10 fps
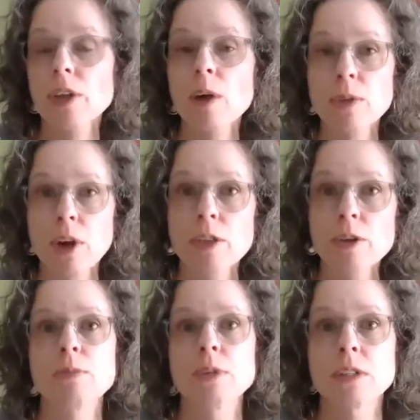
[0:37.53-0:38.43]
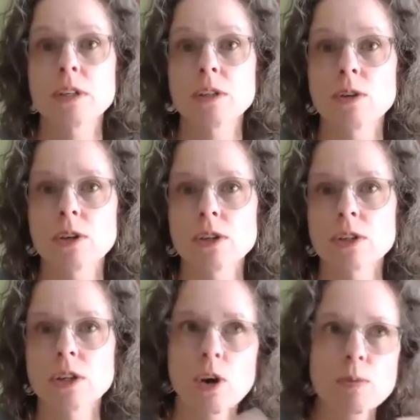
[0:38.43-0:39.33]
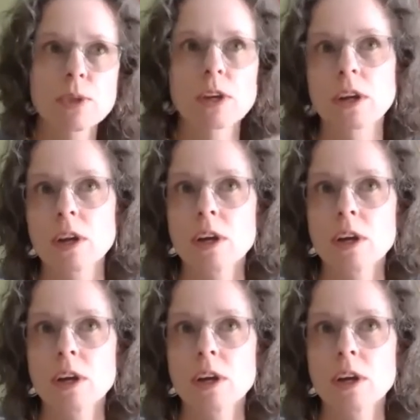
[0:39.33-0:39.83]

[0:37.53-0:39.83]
that with other business owners and hope that